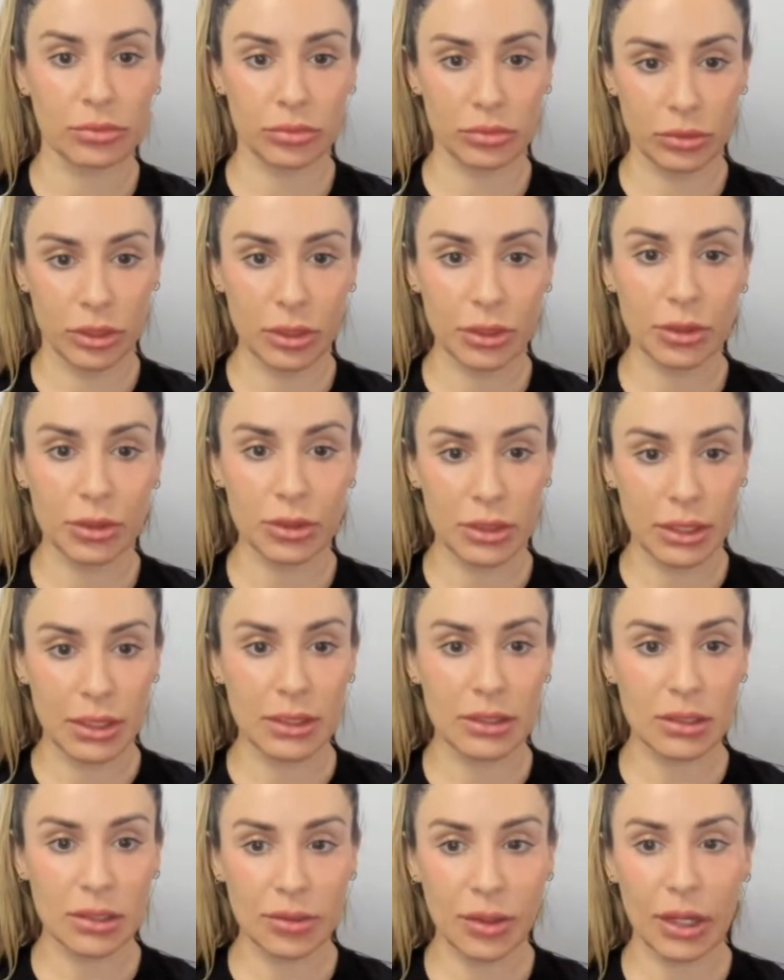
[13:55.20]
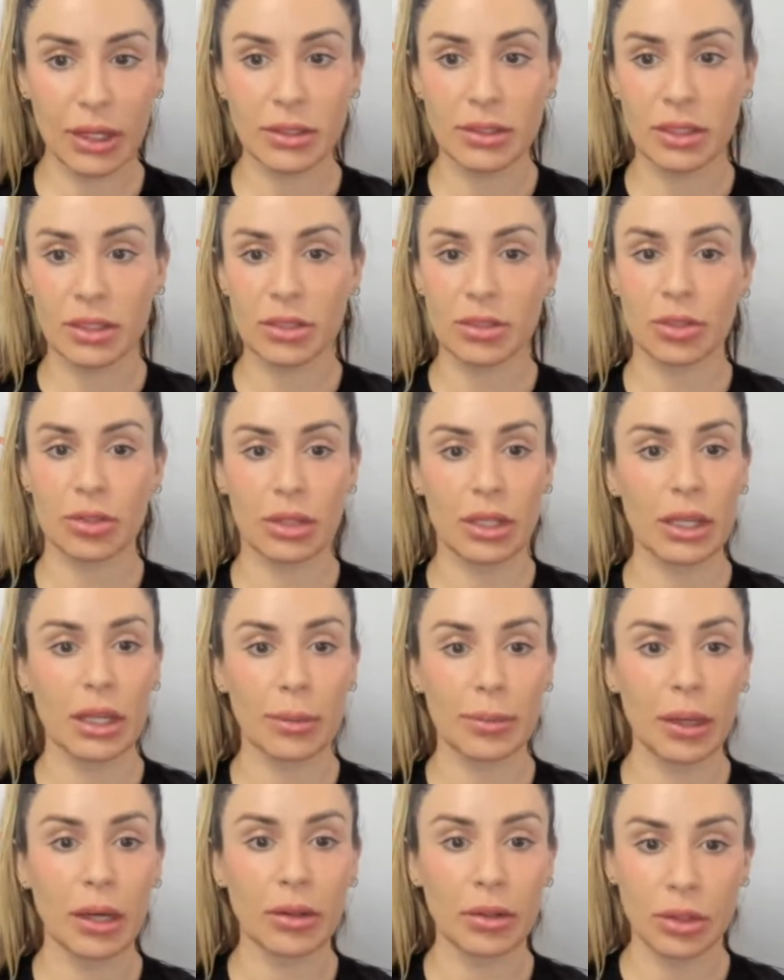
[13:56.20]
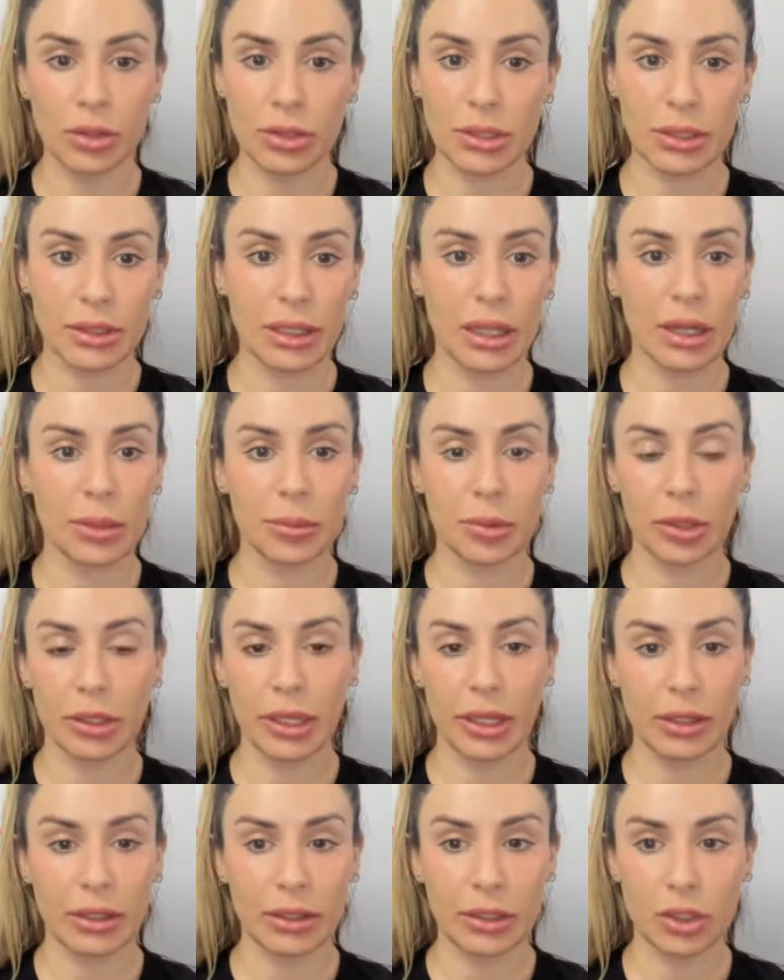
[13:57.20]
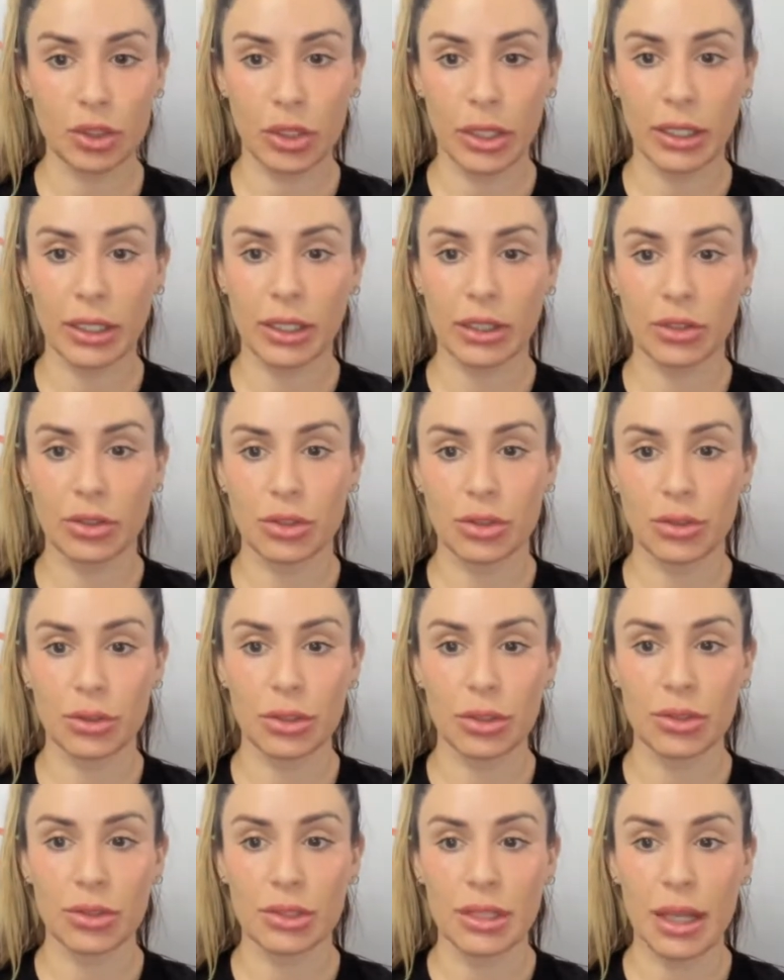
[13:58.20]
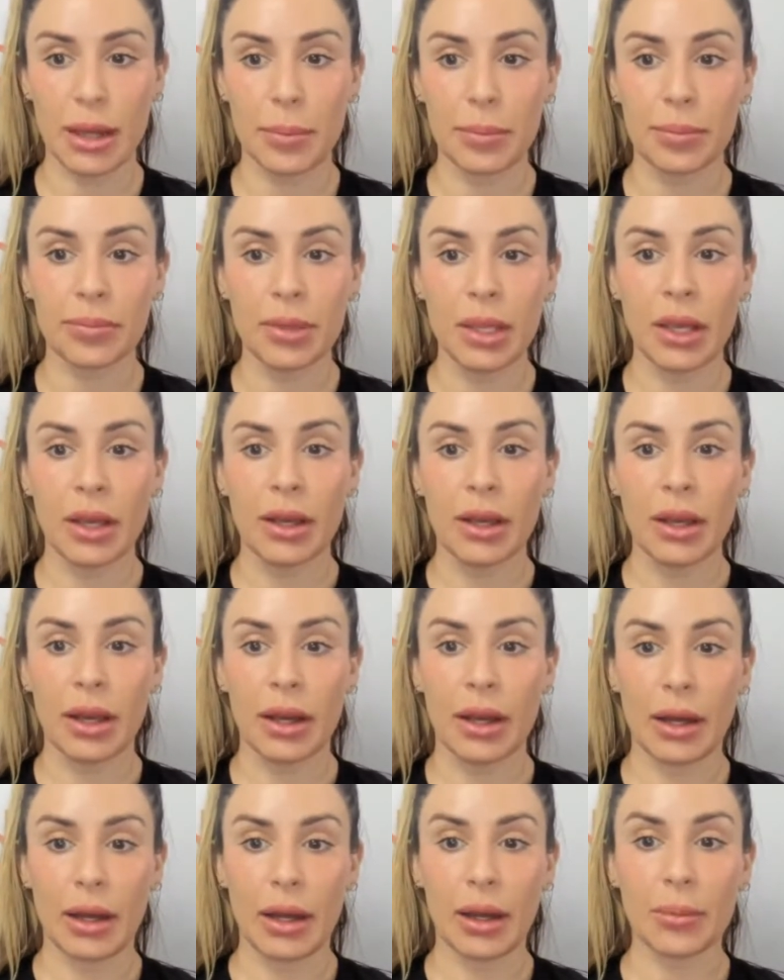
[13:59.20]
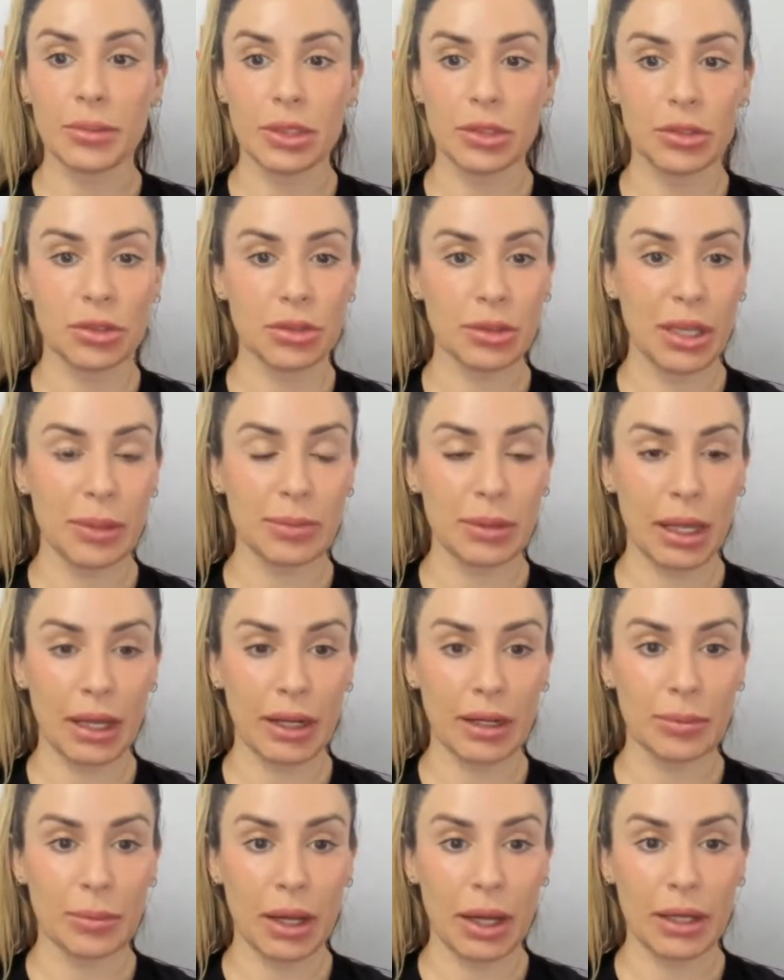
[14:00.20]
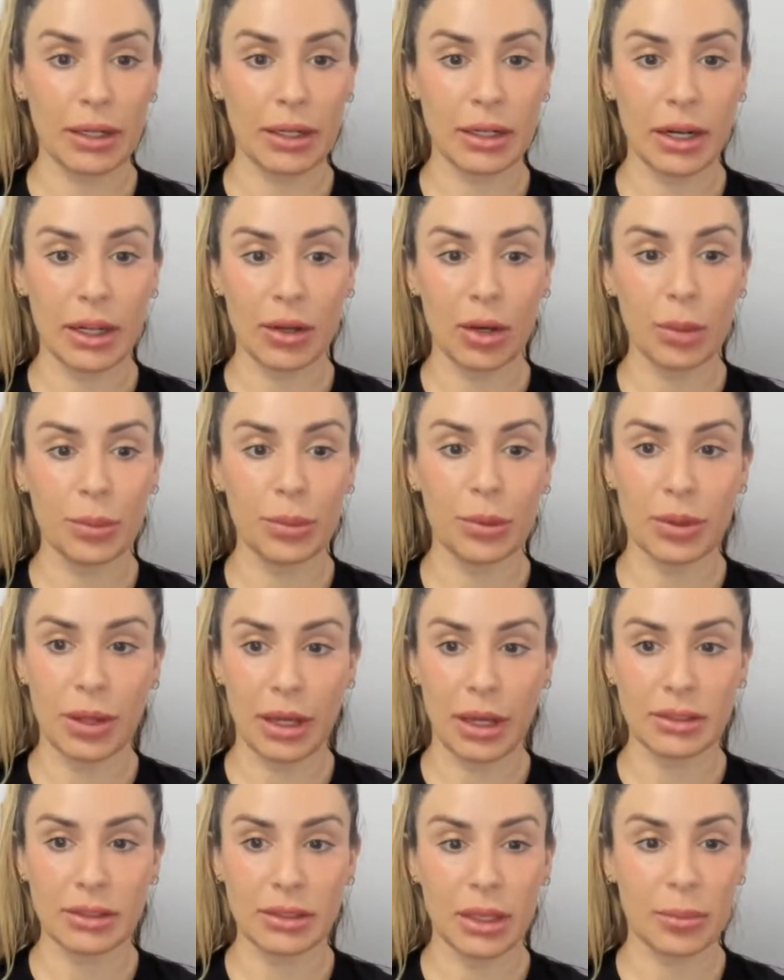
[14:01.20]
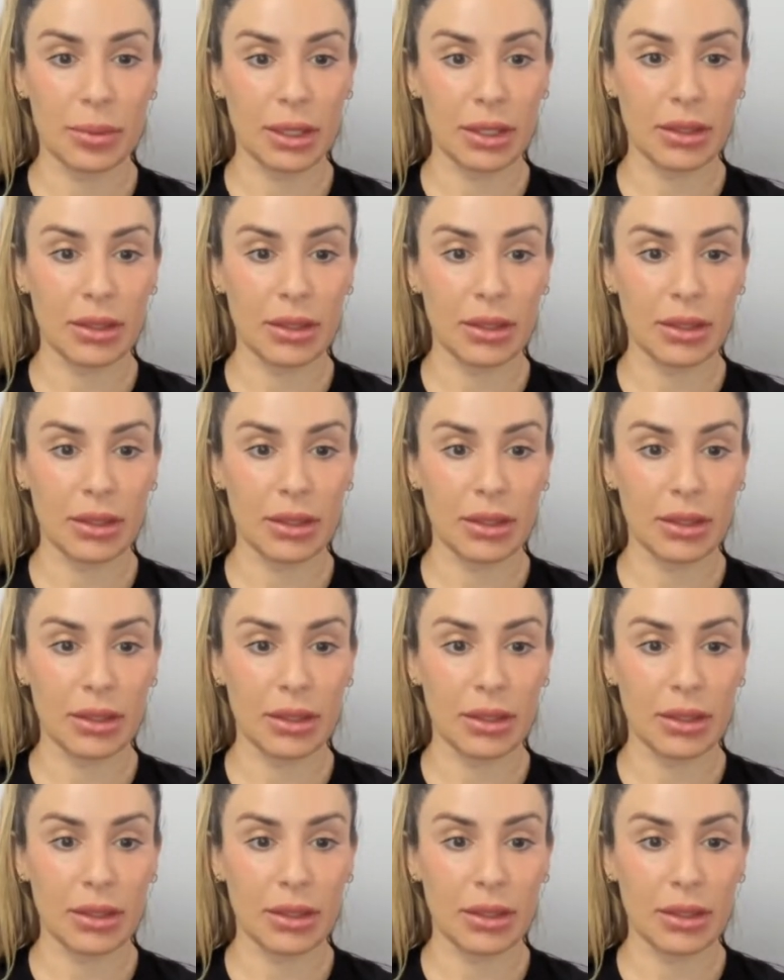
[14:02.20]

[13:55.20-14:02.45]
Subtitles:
use these devices or think about using them or getting the training to use them. So do keep that in mind, and I hope you guys can be